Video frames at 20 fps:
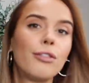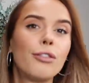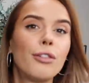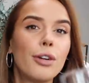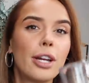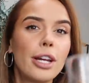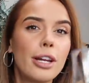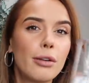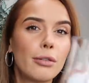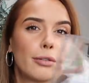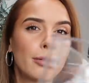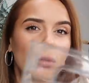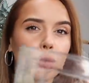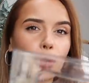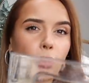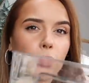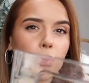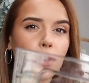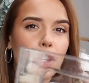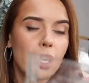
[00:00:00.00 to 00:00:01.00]
three or
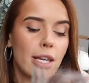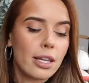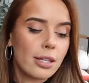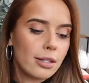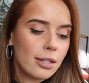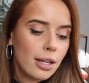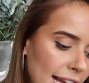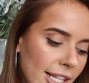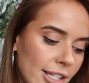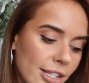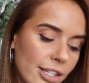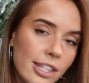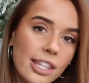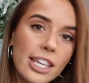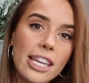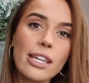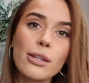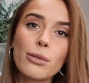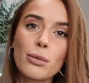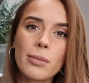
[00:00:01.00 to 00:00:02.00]
four of these and
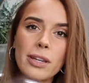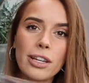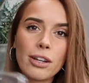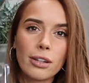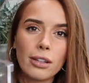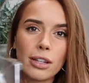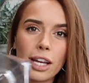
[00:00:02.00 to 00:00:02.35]
these will be good,